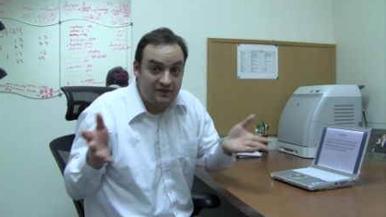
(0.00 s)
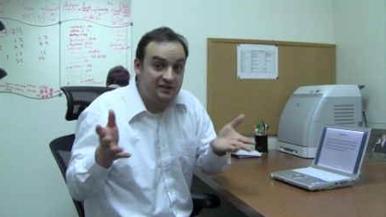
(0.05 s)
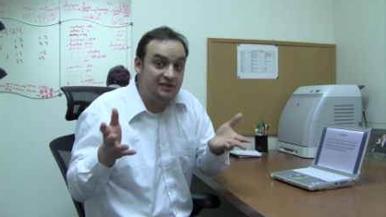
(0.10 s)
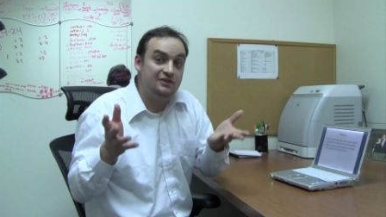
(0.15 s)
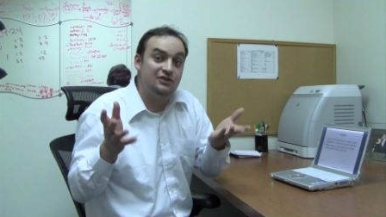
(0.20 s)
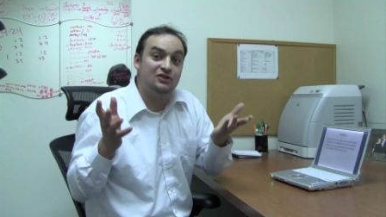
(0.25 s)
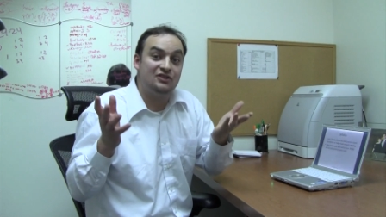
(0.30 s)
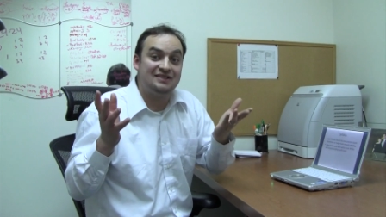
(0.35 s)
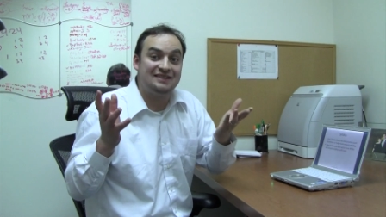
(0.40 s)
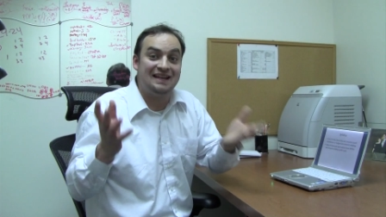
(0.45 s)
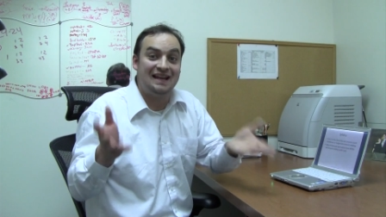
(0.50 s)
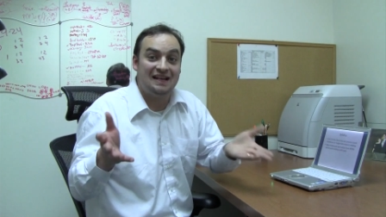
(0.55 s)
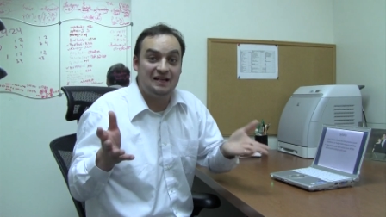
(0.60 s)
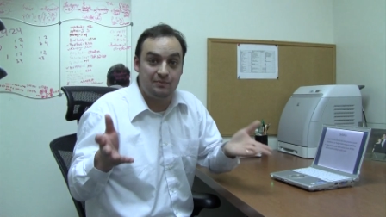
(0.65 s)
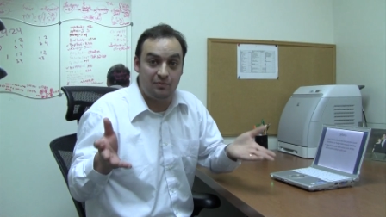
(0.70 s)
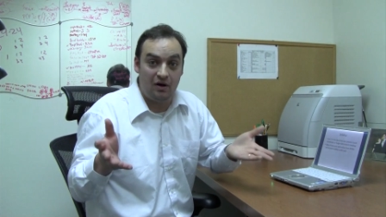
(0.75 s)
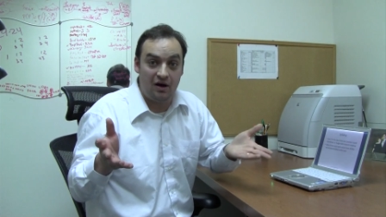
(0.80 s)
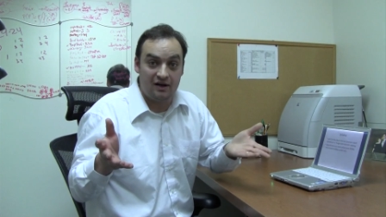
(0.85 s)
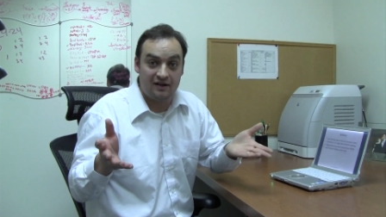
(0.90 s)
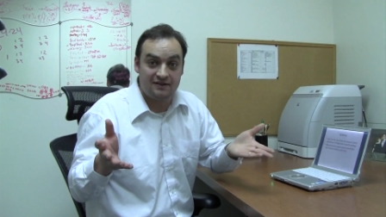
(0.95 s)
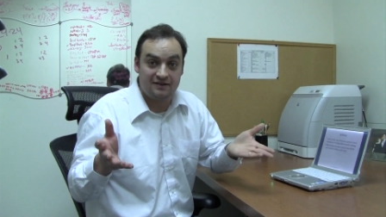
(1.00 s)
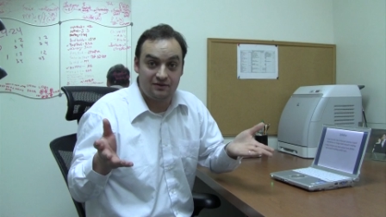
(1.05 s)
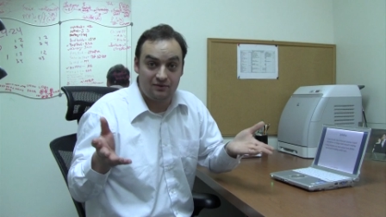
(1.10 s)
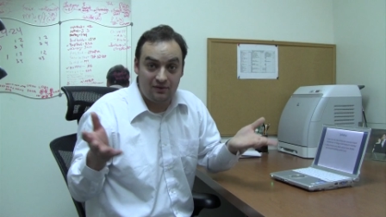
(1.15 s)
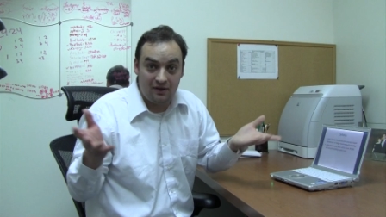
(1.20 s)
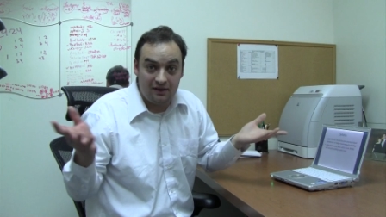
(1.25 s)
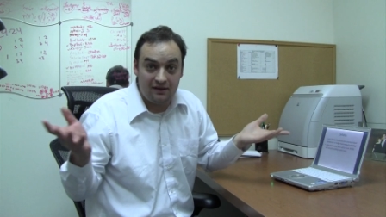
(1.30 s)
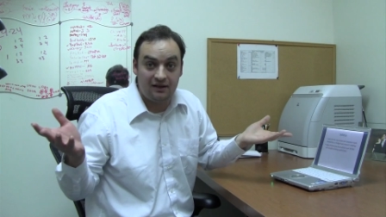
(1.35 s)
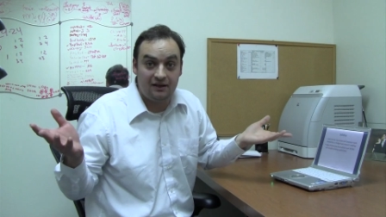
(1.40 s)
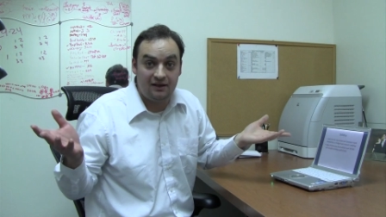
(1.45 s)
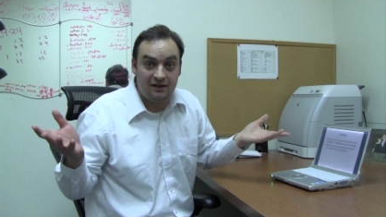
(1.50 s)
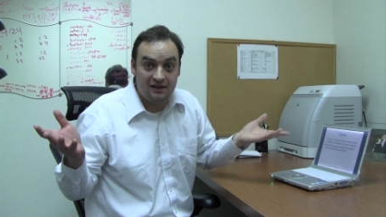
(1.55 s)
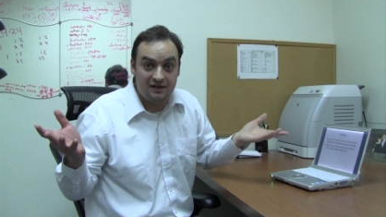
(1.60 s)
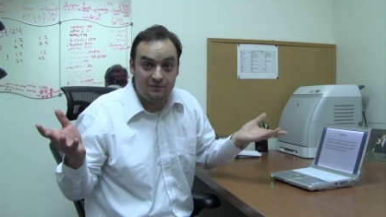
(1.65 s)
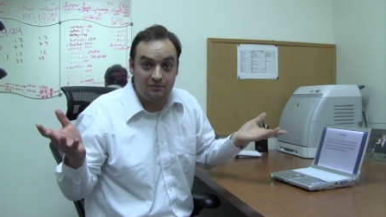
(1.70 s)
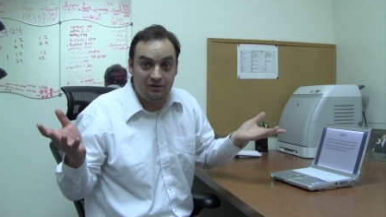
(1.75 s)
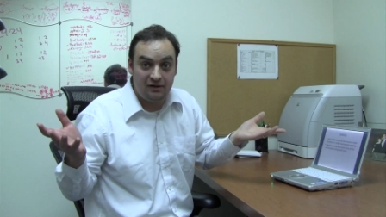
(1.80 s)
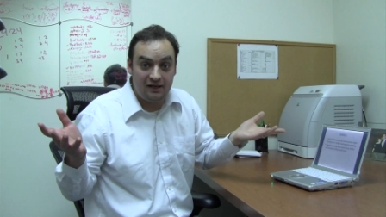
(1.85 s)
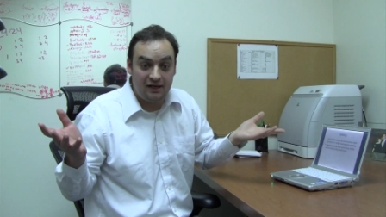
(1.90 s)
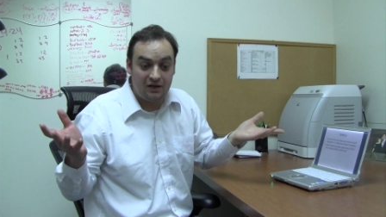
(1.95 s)
This is your sandbox, right, that
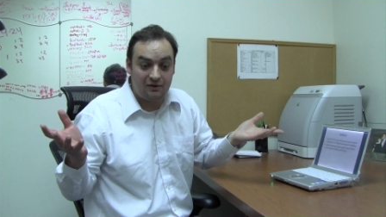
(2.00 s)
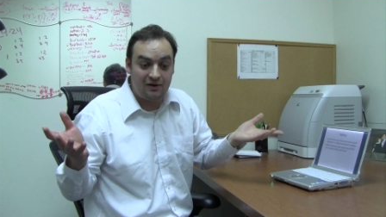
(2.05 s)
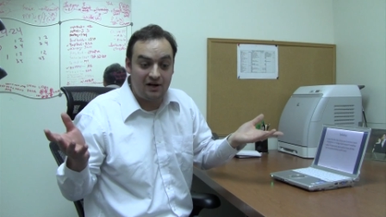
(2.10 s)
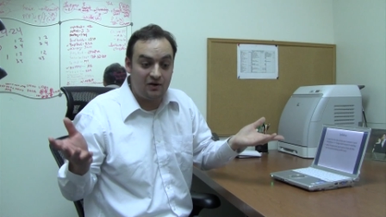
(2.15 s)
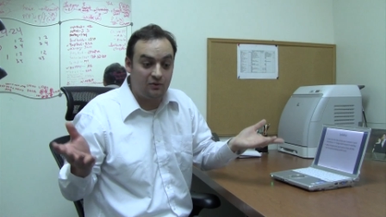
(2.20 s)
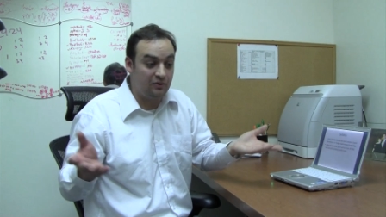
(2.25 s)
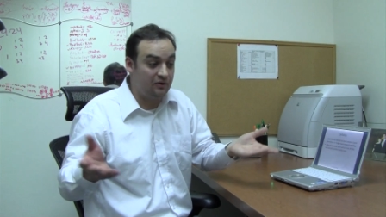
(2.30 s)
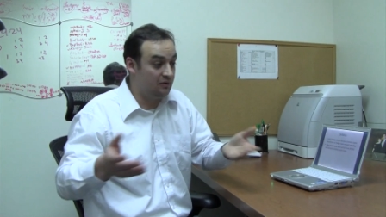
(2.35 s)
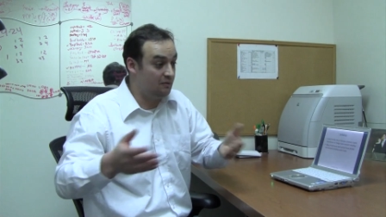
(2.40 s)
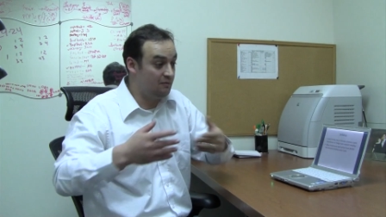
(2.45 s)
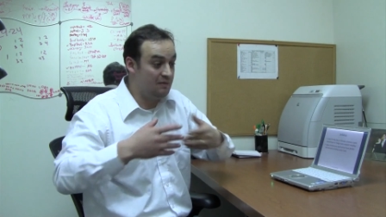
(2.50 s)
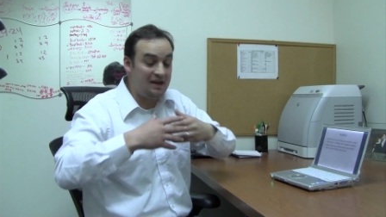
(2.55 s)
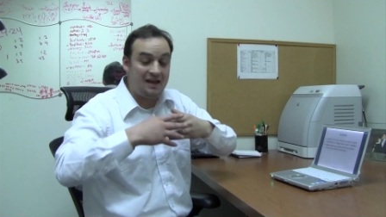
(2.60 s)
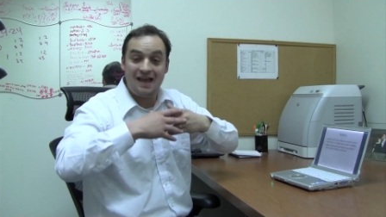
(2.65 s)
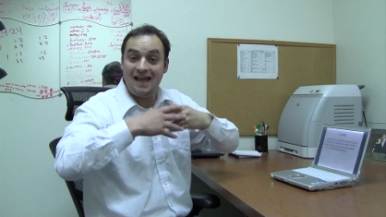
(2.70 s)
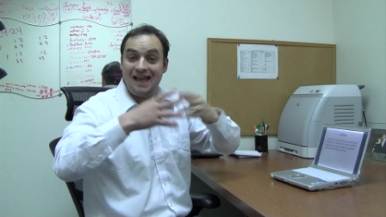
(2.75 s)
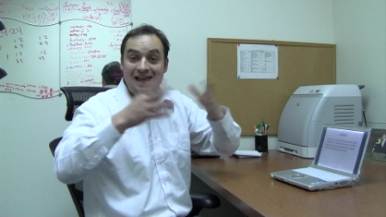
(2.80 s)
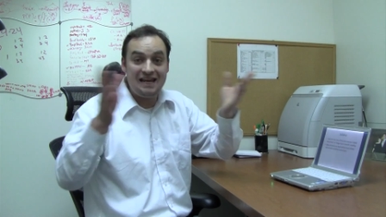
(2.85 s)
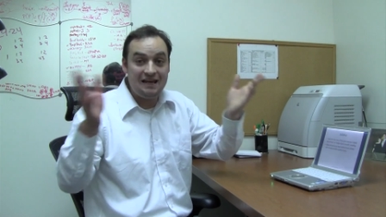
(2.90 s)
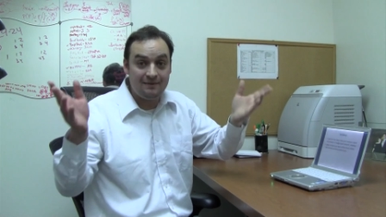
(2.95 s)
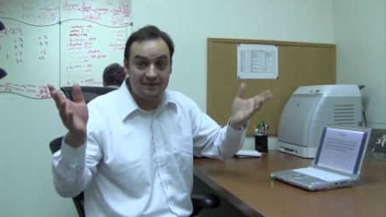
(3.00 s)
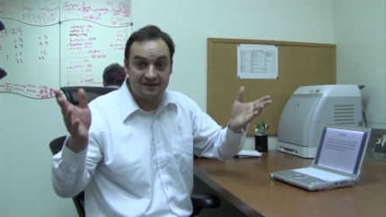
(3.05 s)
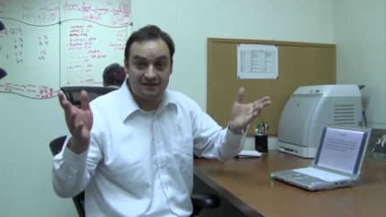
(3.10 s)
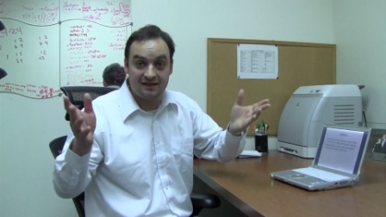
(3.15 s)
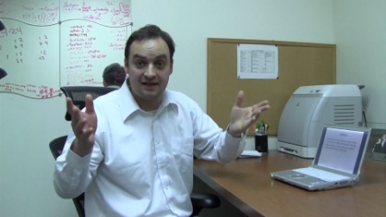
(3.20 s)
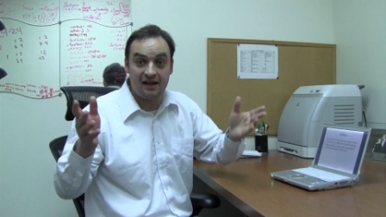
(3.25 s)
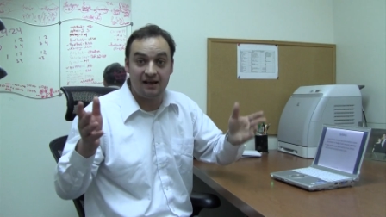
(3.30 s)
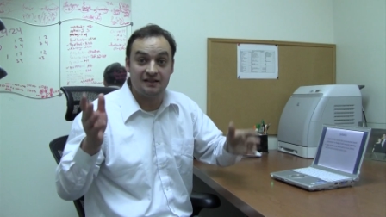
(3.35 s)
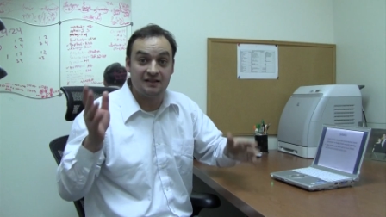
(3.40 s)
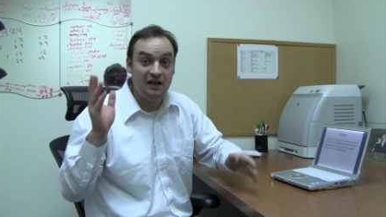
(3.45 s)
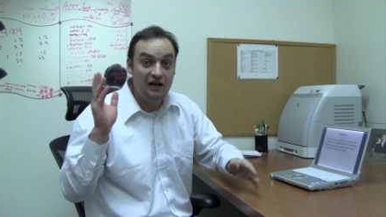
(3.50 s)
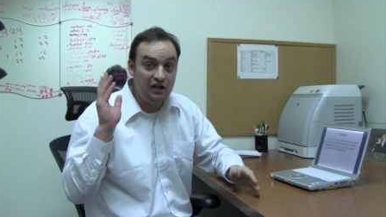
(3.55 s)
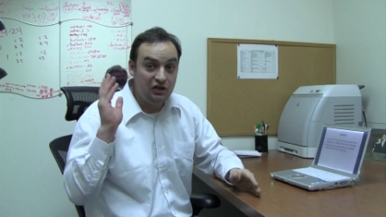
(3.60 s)
kids play around with. Make any mistakes.